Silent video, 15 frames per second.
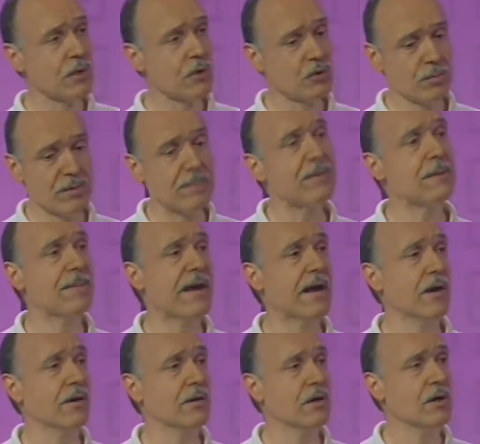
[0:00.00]
to be
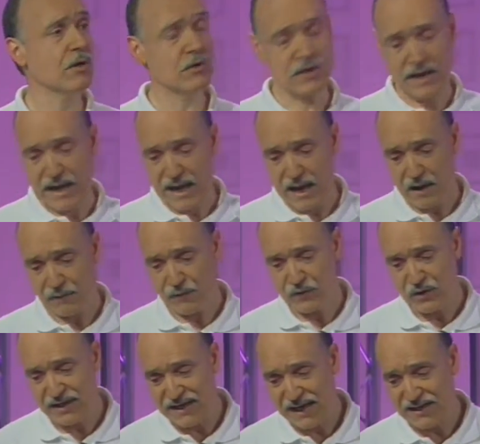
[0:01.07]
prepared. To
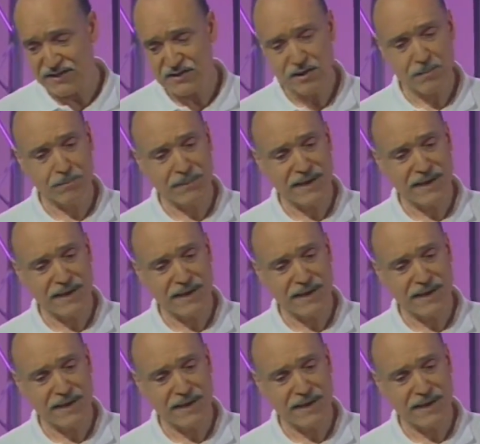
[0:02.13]
get some